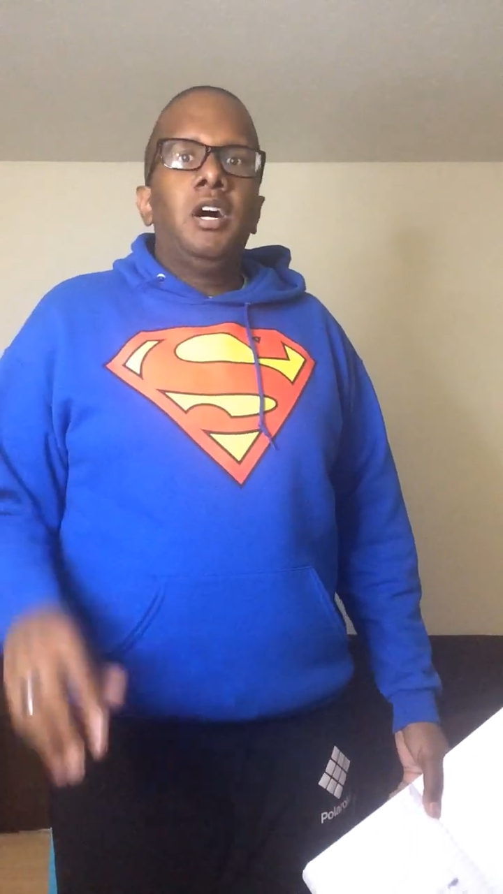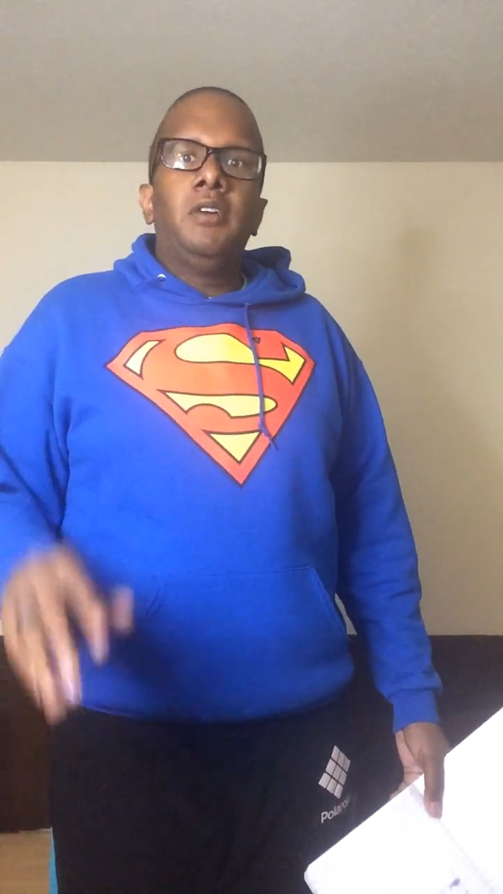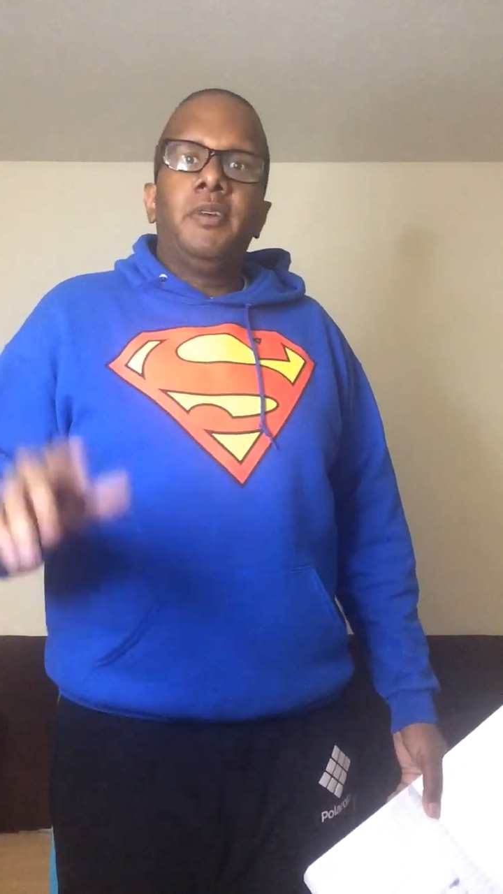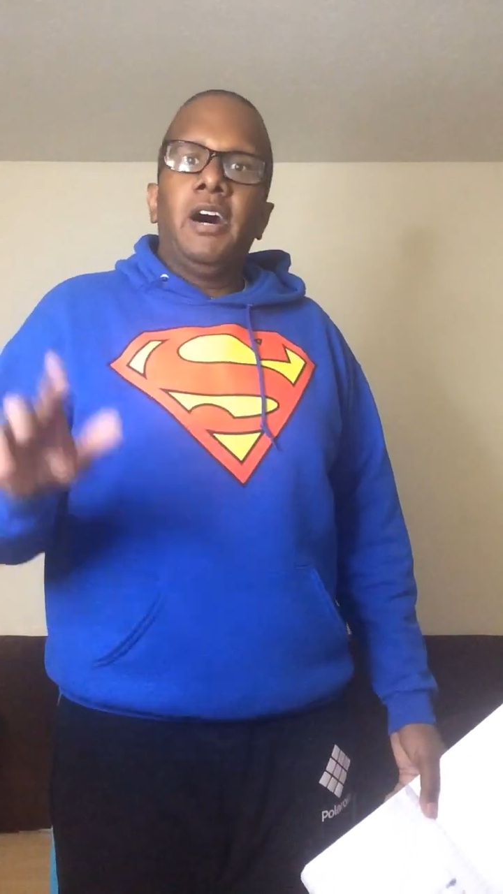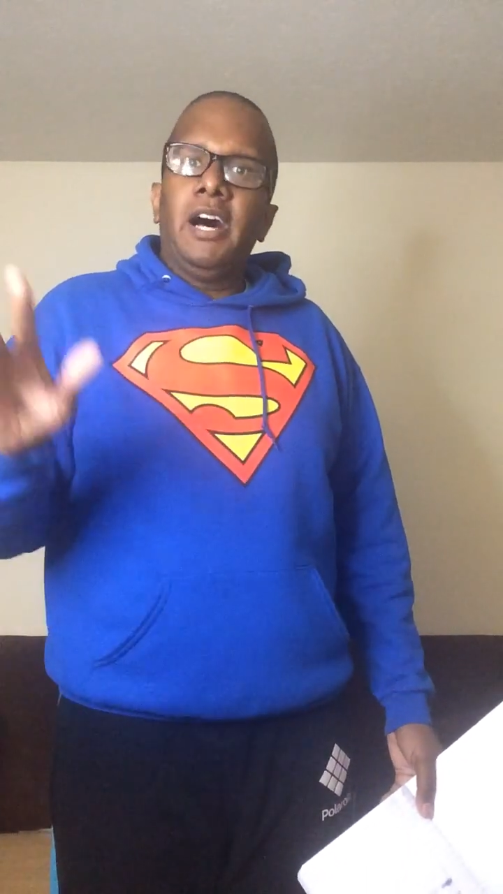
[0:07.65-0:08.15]

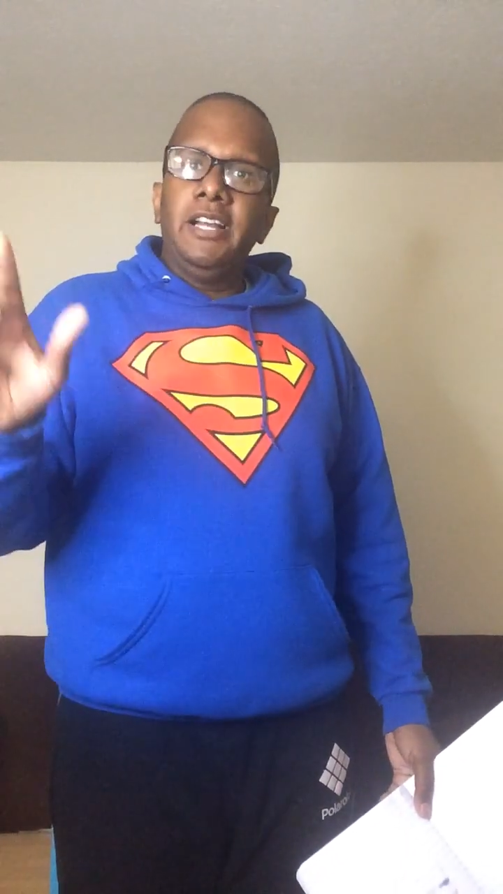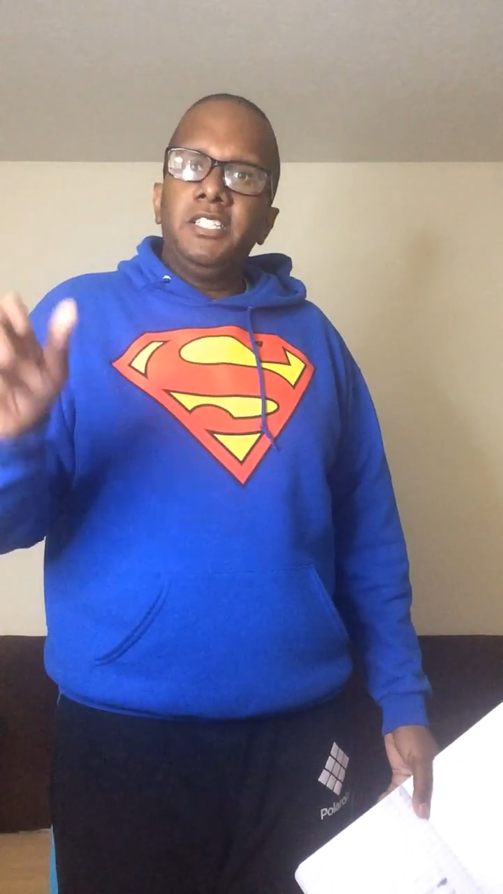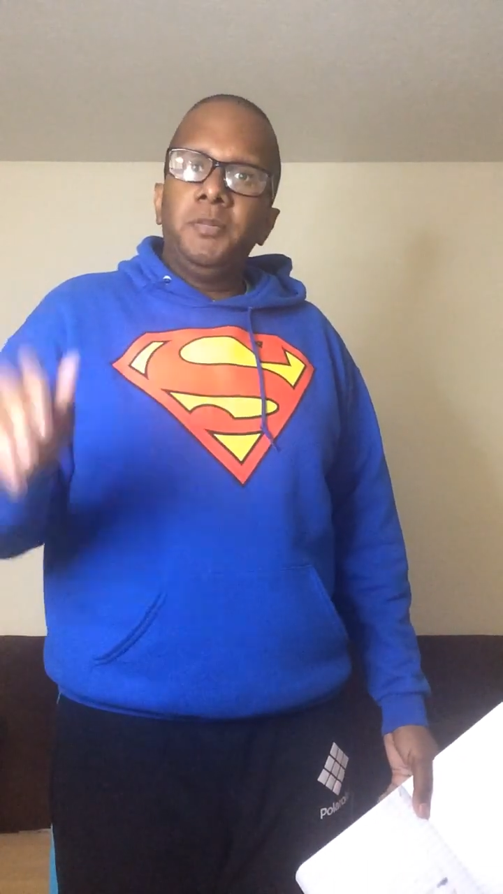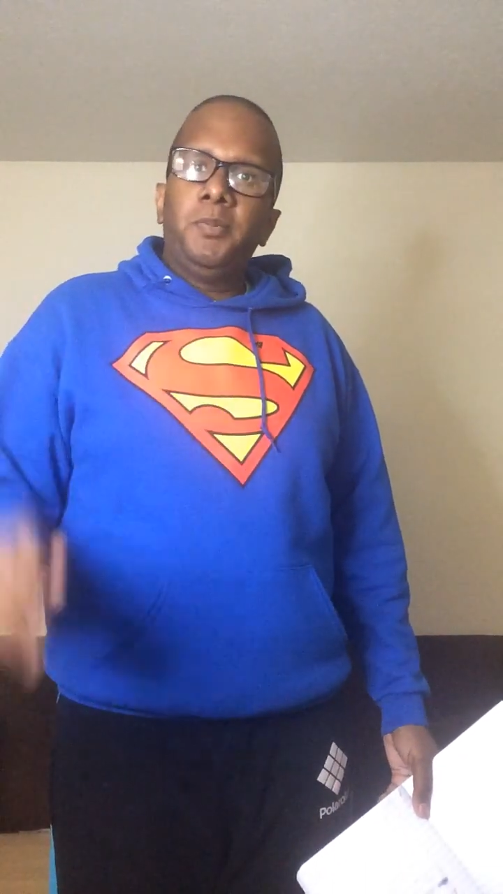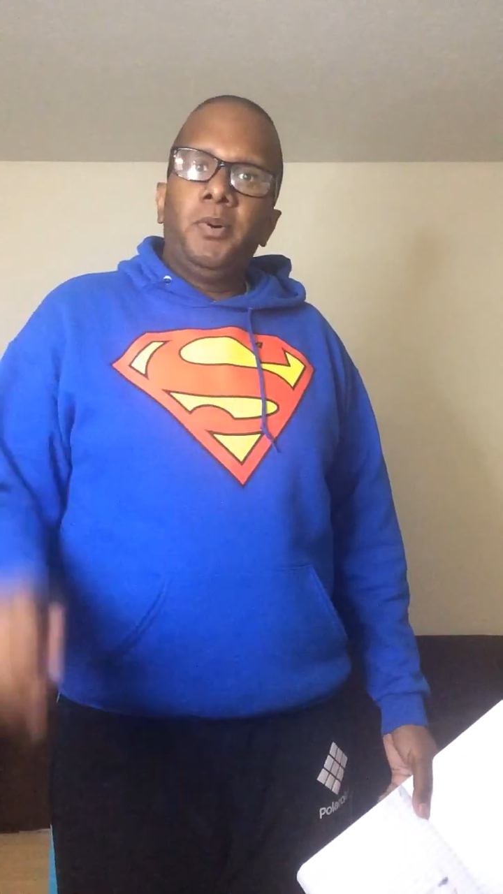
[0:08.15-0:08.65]
of
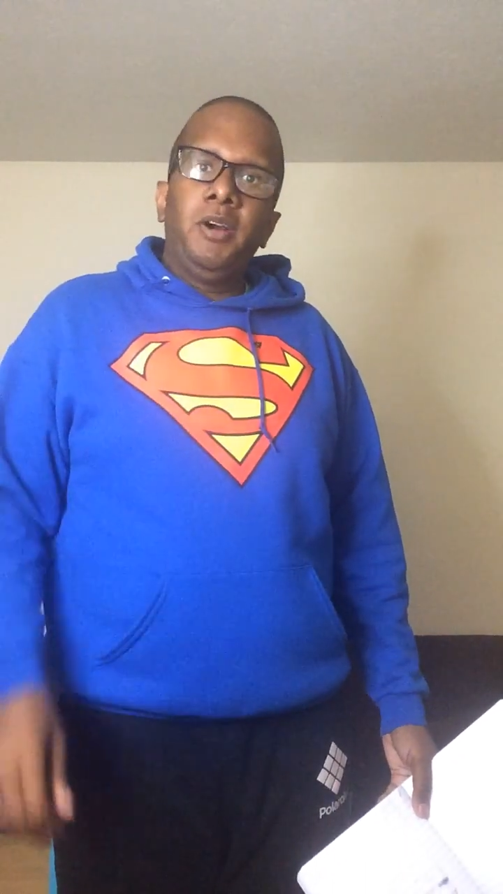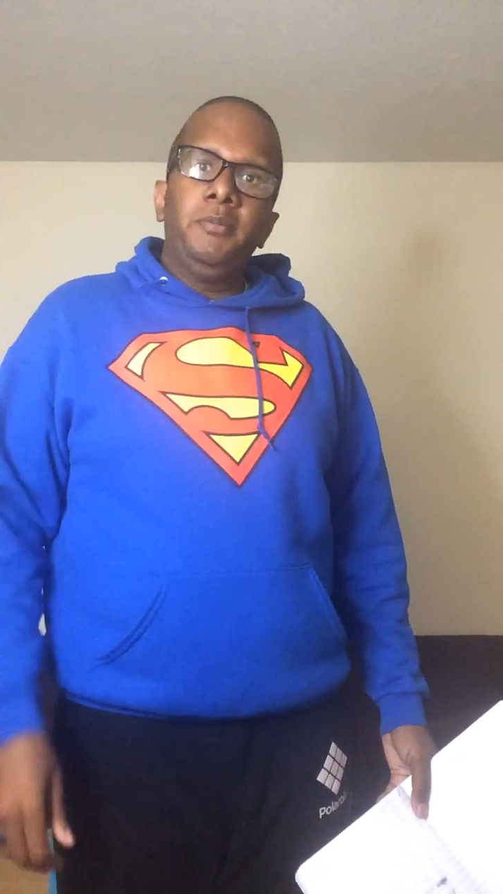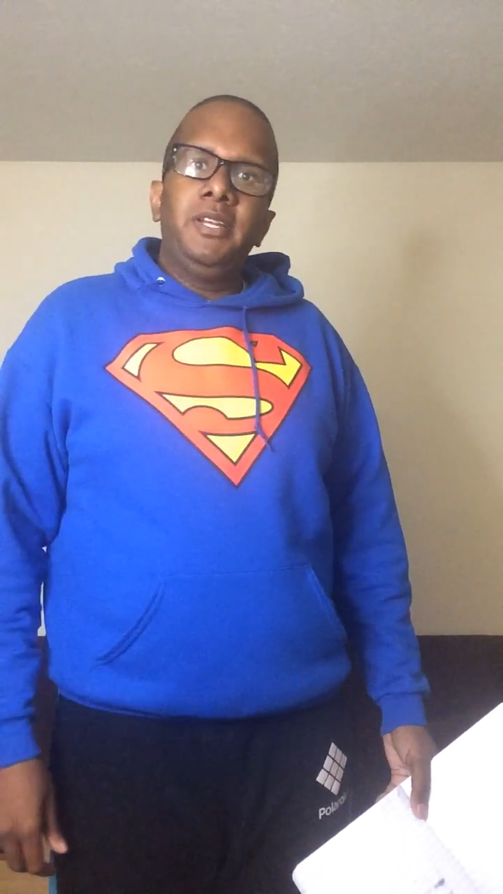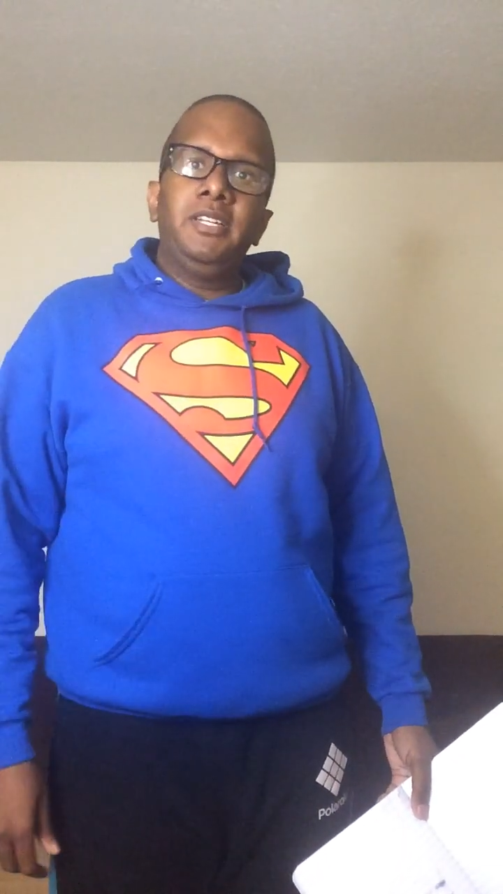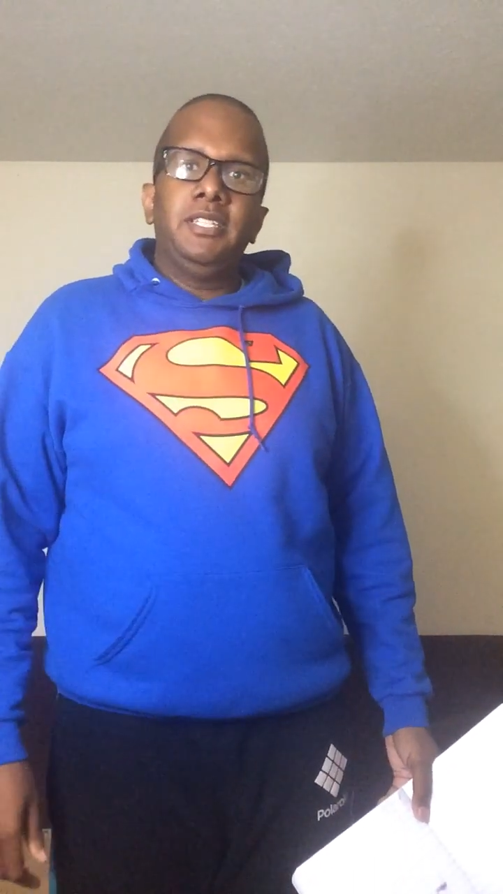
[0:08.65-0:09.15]
Heist
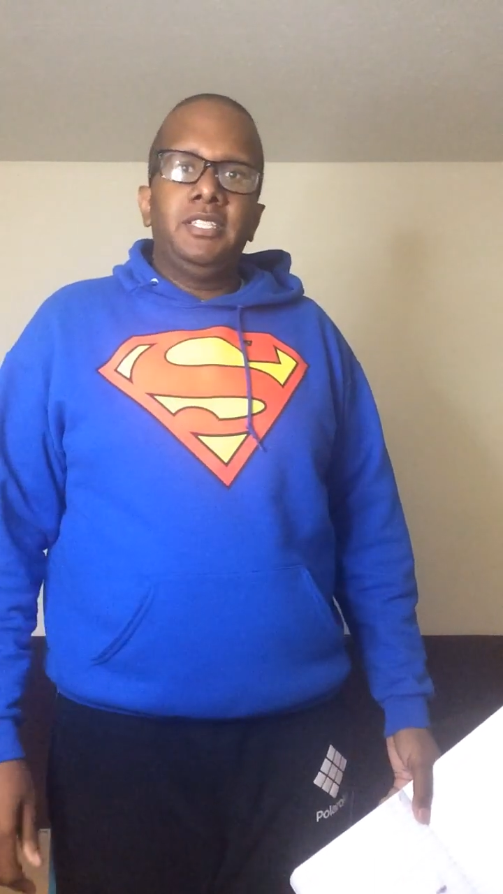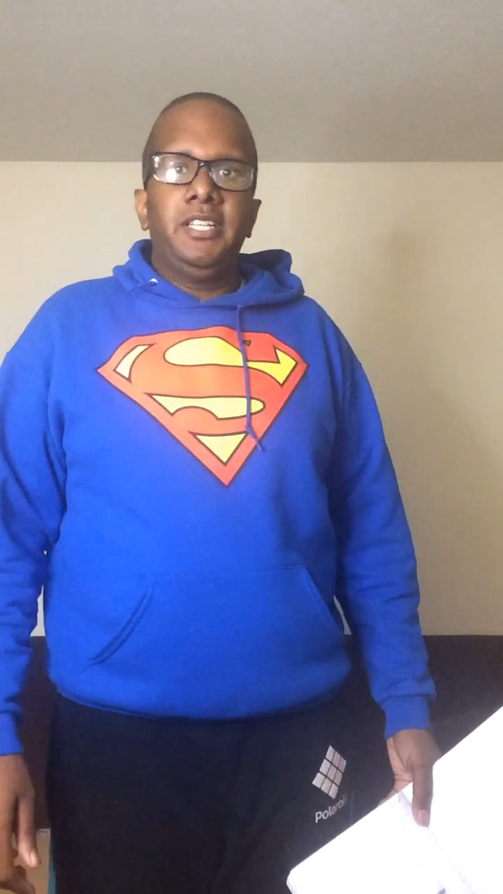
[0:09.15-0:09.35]
Apartment at